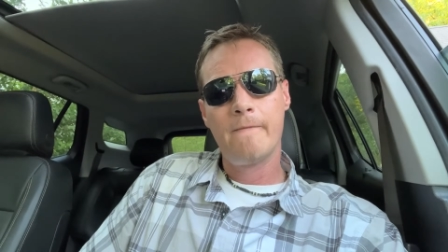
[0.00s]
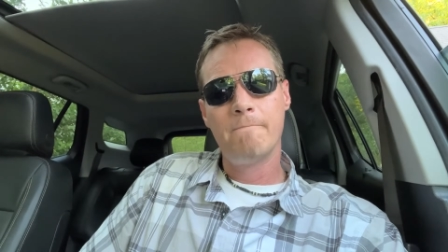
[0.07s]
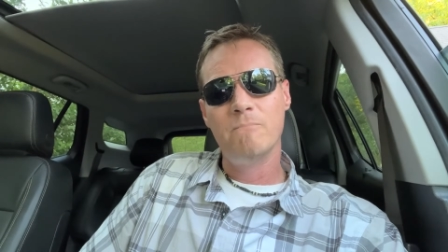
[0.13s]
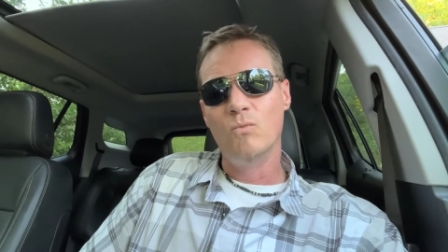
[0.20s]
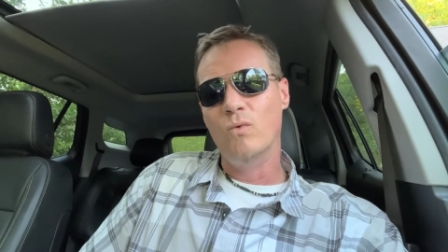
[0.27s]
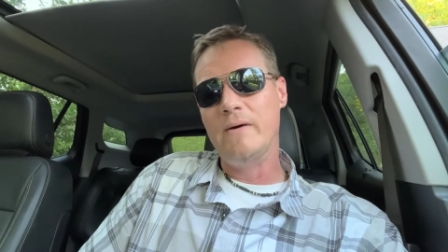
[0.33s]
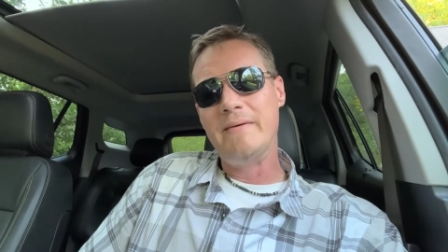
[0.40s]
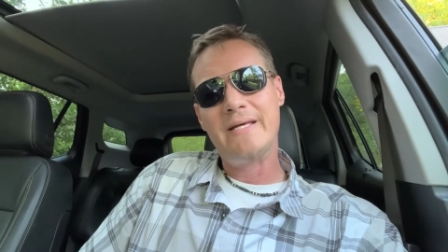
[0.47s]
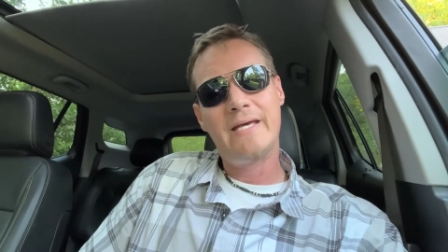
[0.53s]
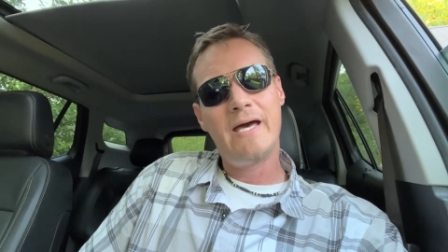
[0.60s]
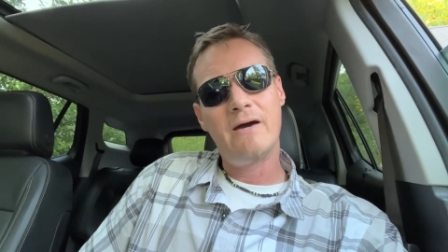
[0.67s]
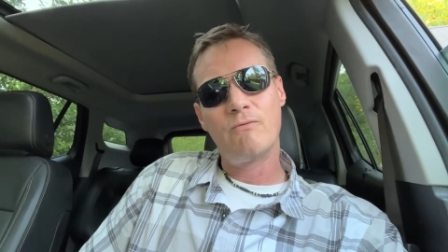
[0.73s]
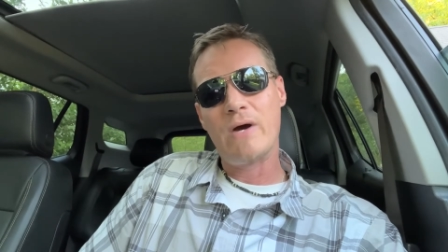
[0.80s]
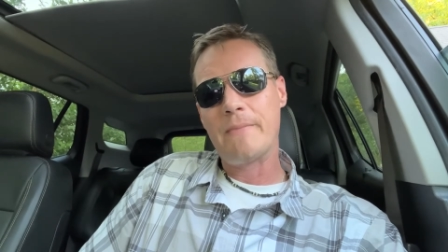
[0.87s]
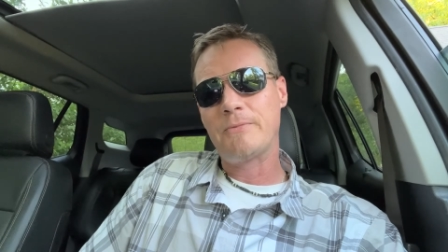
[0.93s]
Women
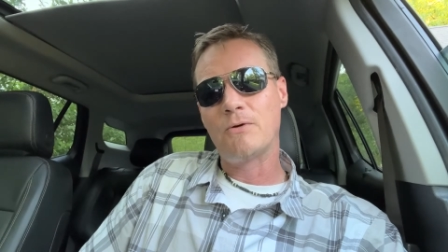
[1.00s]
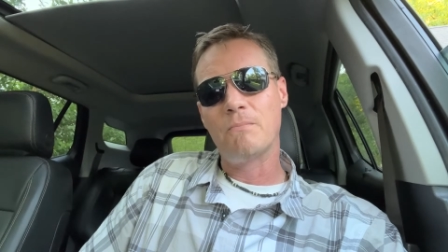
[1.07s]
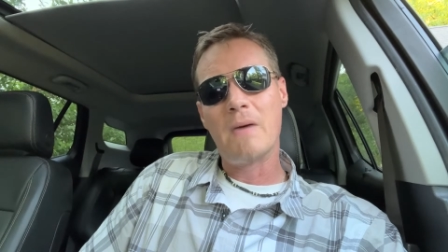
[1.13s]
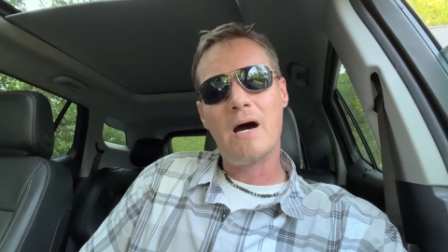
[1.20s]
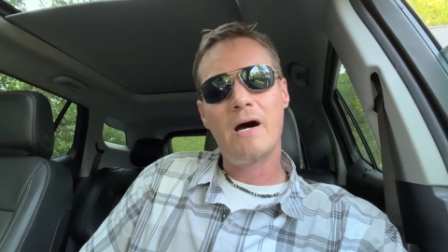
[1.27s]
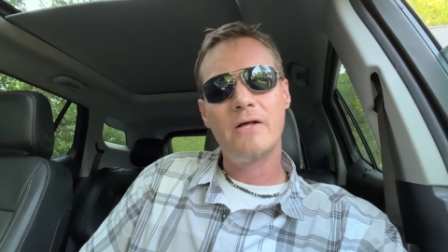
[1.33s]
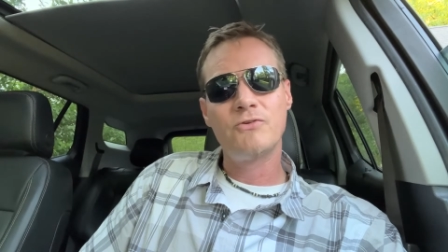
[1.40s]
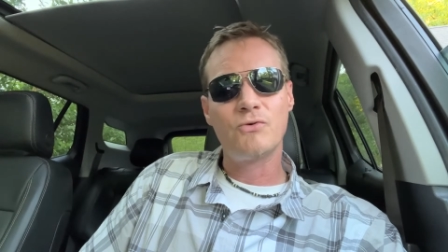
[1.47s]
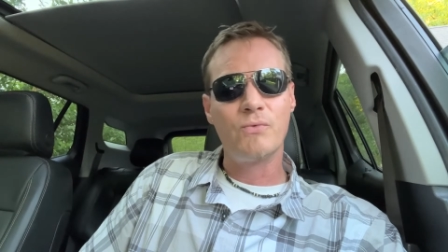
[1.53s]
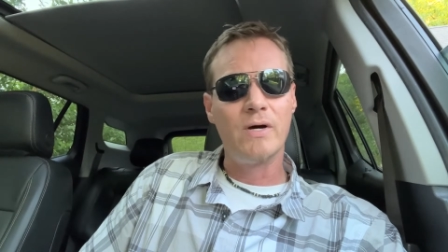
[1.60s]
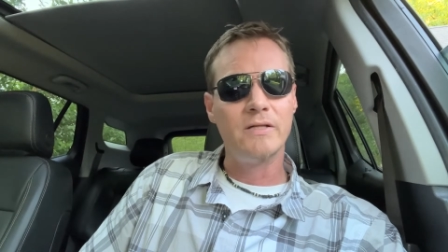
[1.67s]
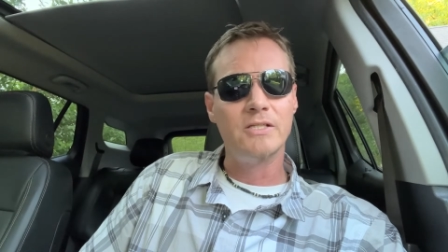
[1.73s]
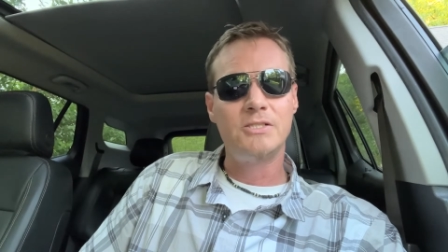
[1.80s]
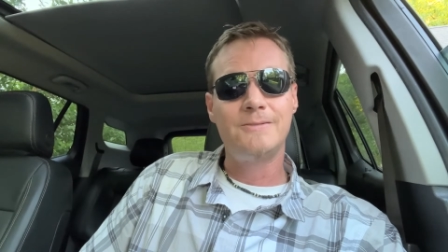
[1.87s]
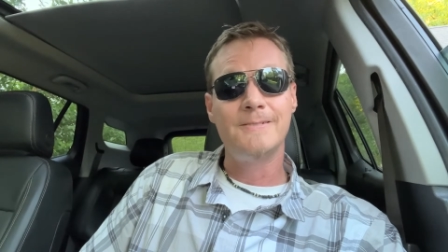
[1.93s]
can't wrap their minds
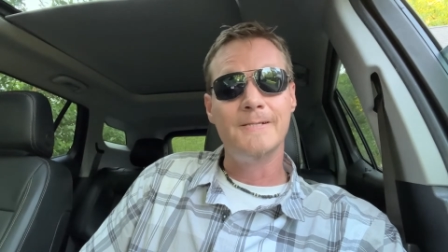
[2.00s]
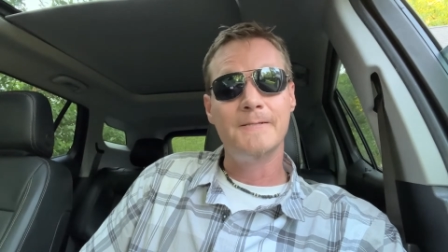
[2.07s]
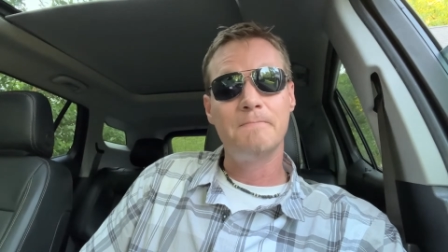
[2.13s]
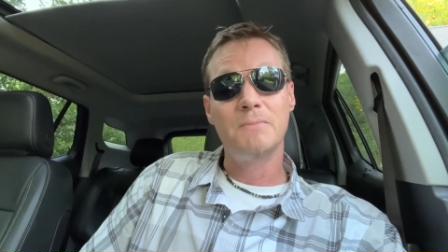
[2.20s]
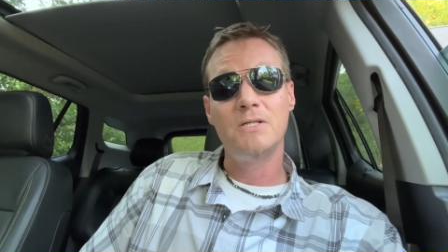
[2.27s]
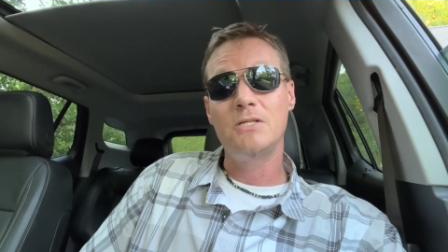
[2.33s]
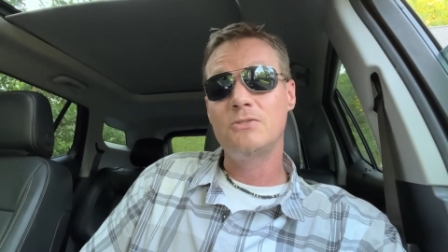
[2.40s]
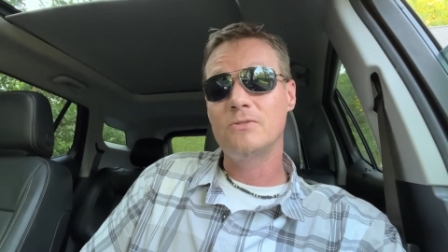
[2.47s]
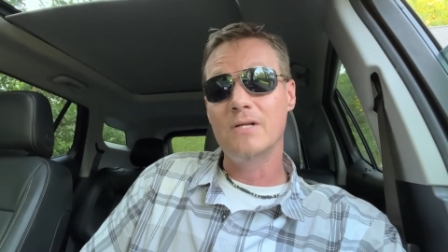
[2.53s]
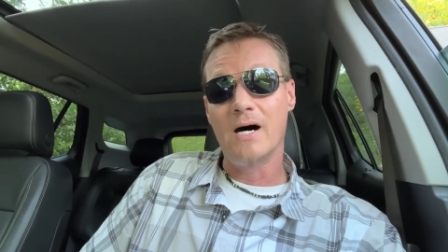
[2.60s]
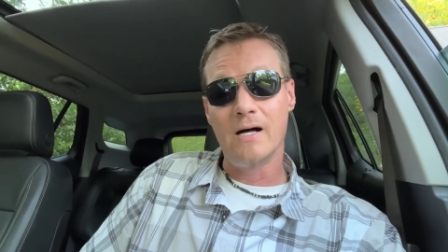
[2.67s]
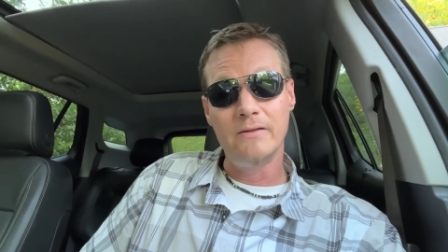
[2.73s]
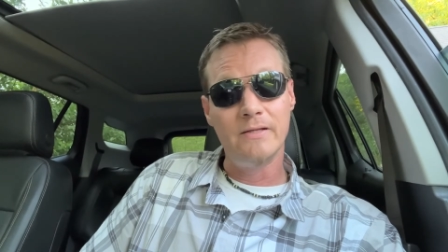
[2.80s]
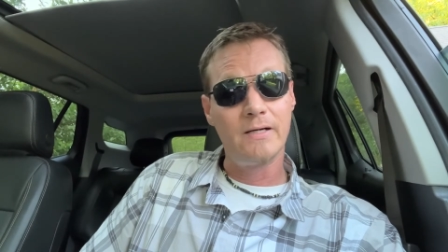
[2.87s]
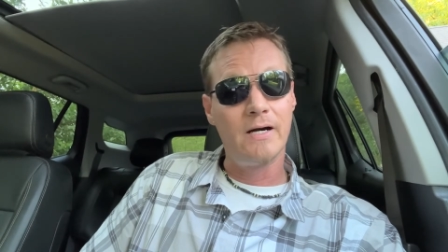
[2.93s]
around this shit, but it's
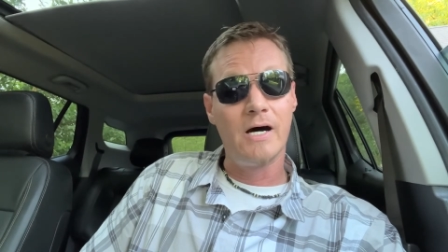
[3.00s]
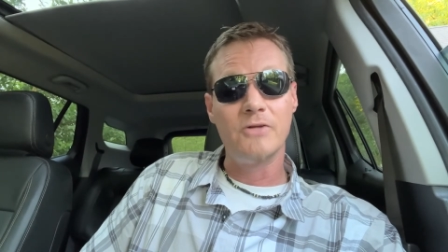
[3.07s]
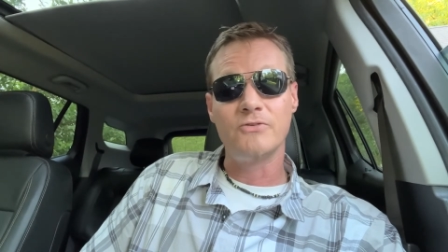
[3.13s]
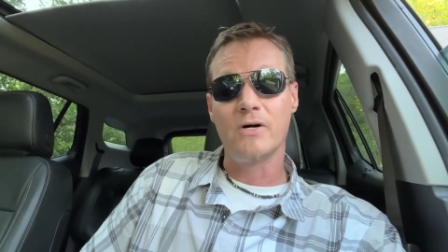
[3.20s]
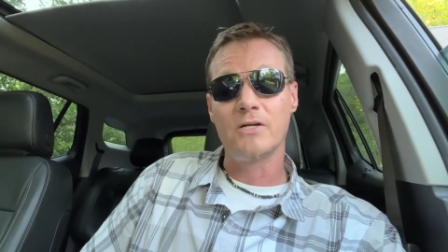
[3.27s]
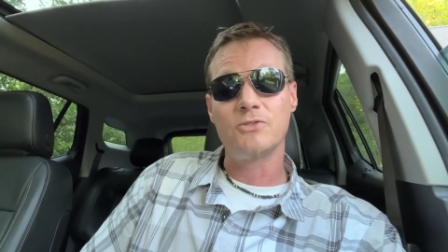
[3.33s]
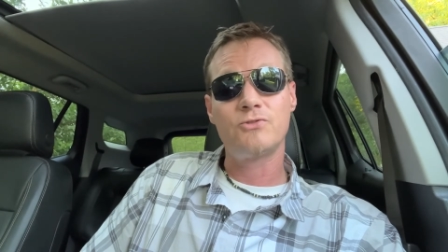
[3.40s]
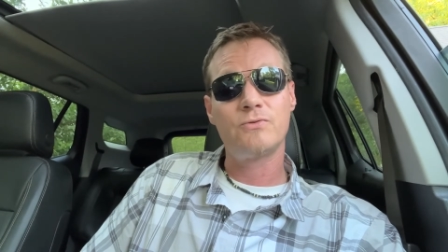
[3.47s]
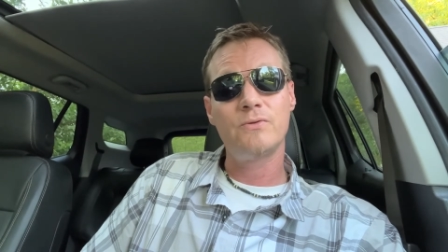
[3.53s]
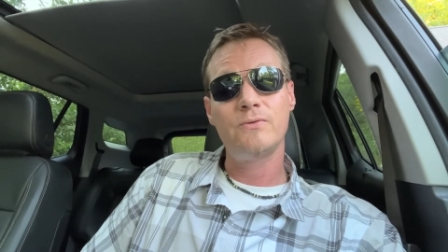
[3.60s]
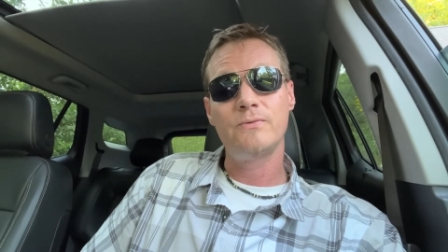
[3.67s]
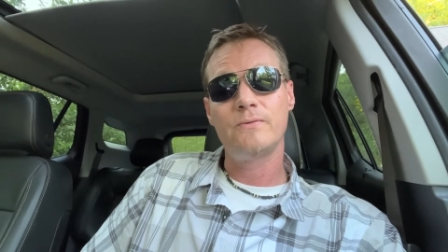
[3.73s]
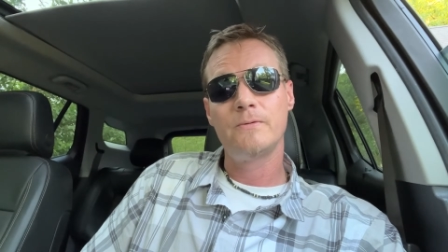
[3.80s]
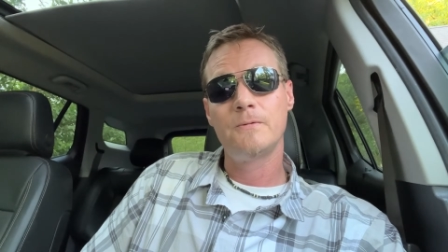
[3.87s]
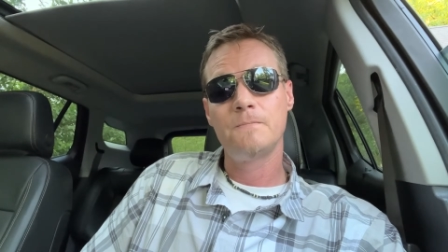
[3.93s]
the God's honest truth.